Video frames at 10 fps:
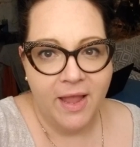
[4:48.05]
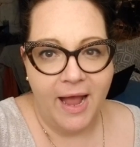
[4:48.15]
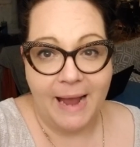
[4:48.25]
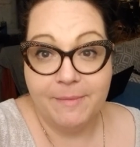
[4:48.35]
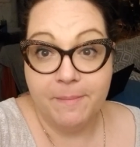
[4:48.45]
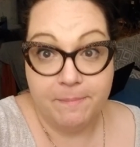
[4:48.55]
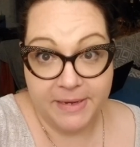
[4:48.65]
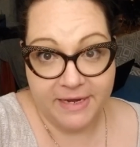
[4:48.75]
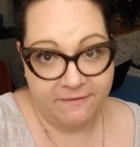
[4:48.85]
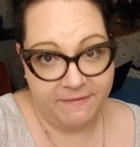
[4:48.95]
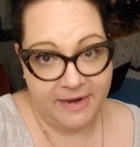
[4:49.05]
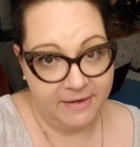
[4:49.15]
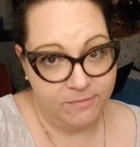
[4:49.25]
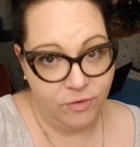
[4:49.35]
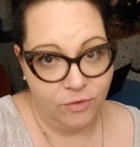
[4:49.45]
I'm a big fan of
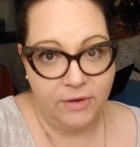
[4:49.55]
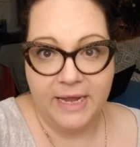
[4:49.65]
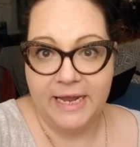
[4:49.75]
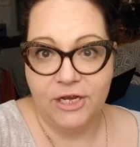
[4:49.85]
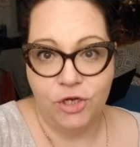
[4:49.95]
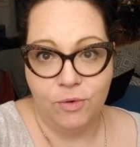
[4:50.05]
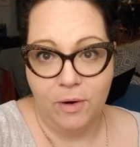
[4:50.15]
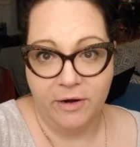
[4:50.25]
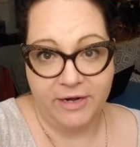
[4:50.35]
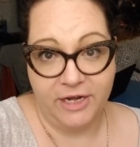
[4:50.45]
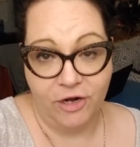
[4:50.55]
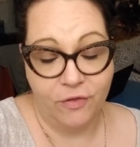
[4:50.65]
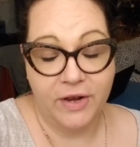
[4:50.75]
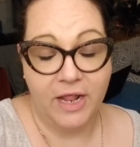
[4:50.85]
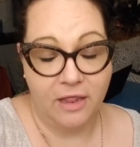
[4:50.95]
Muul and and you already know
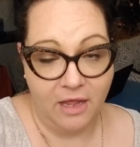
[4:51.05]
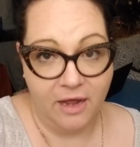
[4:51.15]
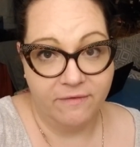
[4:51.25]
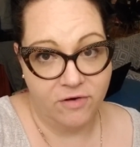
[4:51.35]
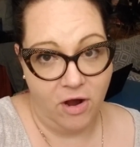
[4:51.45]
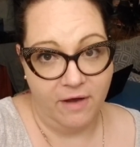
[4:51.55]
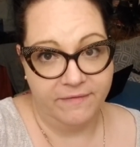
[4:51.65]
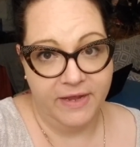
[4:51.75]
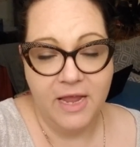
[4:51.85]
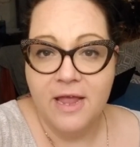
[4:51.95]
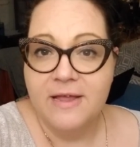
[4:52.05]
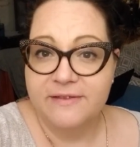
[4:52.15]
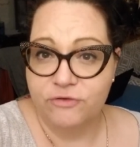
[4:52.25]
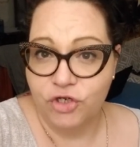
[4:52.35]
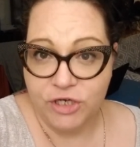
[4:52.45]
that I love coffee.
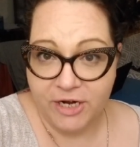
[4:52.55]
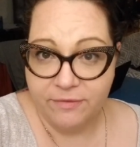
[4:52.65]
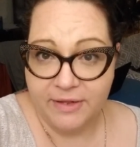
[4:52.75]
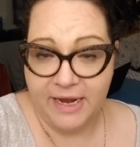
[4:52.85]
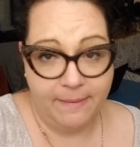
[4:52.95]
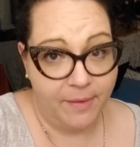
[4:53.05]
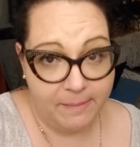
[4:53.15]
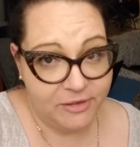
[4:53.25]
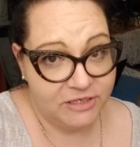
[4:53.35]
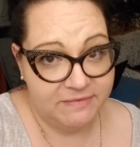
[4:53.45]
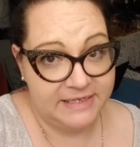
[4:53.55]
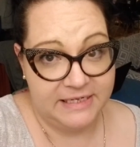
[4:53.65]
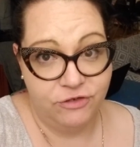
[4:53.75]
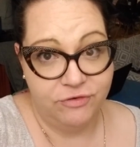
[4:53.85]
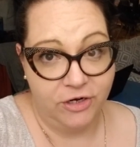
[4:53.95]
So generally, I'm not much of a
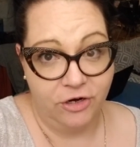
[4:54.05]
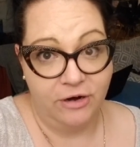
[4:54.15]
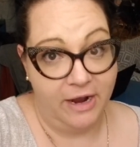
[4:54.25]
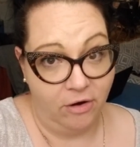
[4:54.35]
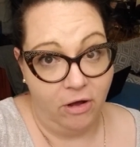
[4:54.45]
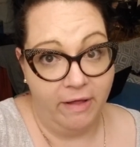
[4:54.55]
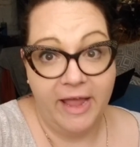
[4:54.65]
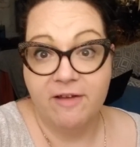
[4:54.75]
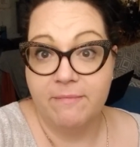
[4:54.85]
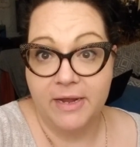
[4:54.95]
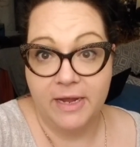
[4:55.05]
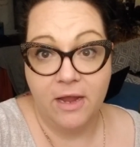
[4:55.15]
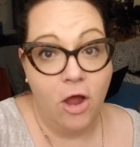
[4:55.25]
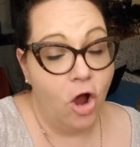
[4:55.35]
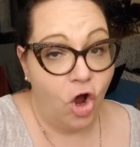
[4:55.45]
tea drinker at all. I have my
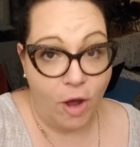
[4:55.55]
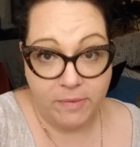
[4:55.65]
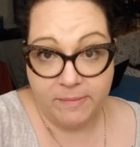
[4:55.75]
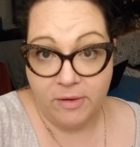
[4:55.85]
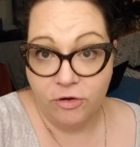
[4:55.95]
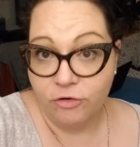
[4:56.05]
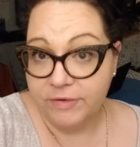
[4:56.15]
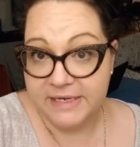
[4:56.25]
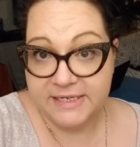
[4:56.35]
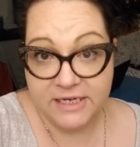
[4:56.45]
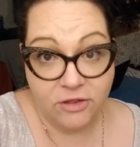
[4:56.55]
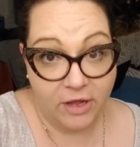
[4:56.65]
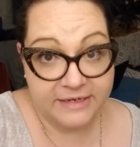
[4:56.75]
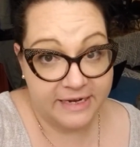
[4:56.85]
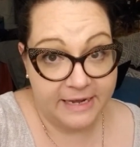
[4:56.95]
almond milk green tea
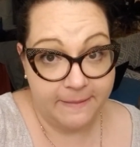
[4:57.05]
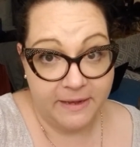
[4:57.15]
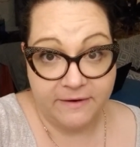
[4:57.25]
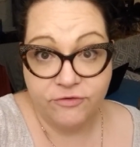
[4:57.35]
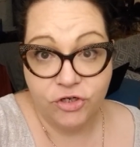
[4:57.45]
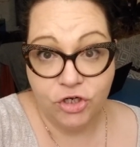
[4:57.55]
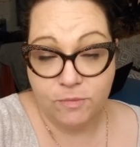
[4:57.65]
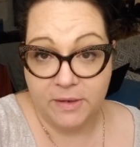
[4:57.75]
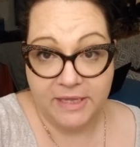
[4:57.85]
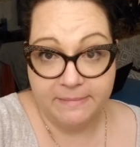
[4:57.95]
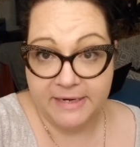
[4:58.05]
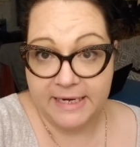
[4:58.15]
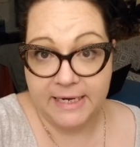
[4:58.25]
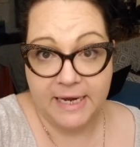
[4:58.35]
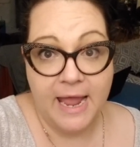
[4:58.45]
latte in the afternoon while I'm
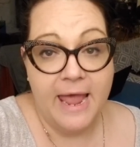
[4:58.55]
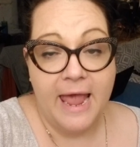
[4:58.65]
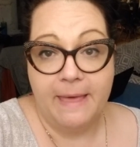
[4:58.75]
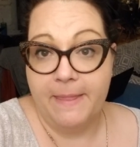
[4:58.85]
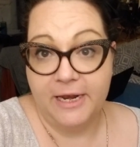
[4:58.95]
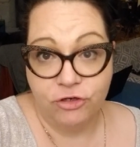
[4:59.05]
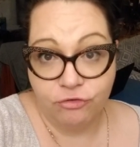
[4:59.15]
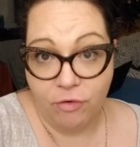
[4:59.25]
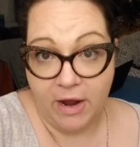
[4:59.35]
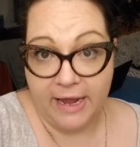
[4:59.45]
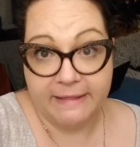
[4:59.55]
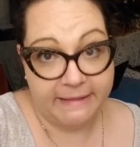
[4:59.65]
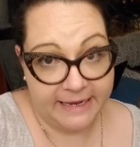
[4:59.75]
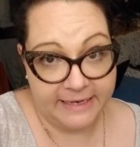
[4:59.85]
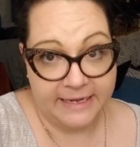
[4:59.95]
knitting, and then I try
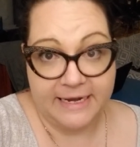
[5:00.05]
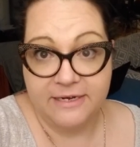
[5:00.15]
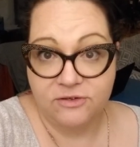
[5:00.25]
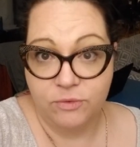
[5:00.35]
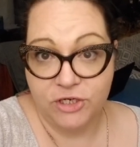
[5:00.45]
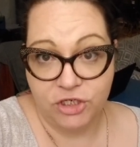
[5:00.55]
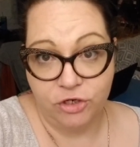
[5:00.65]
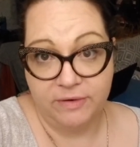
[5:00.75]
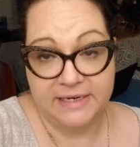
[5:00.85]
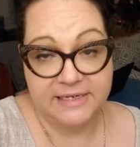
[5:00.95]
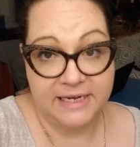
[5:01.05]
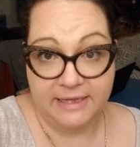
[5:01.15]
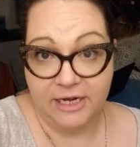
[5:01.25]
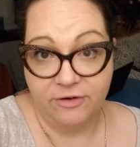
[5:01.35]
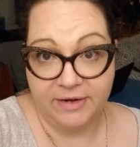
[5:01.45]
lately to switch to green tea
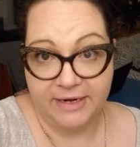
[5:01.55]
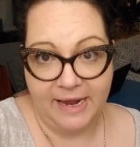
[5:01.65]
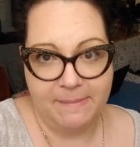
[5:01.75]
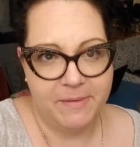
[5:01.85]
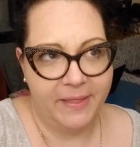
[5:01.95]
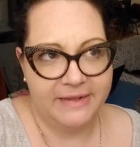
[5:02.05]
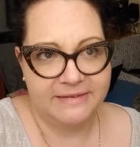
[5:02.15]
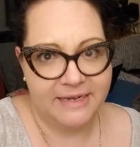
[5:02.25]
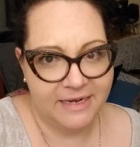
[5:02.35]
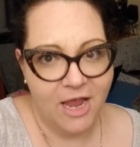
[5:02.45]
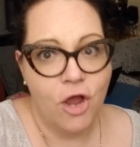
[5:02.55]
later at night, but that's like